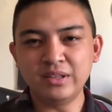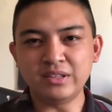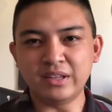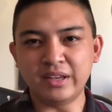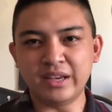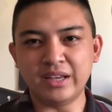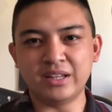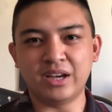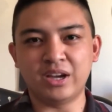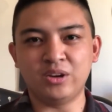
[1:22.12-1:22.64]

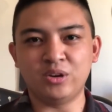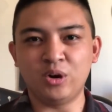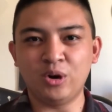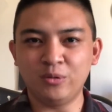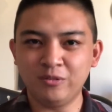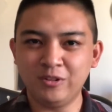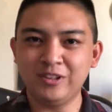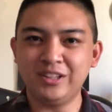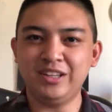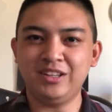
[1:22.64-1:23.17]
And
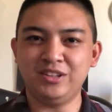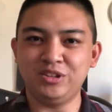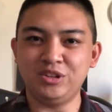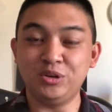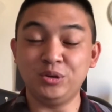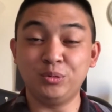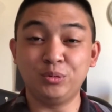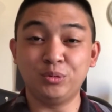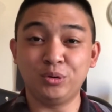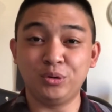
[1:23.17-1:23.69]
hopefully
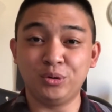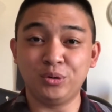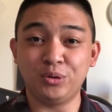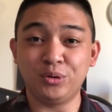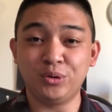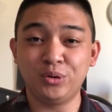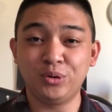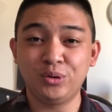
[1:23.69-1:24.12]
you will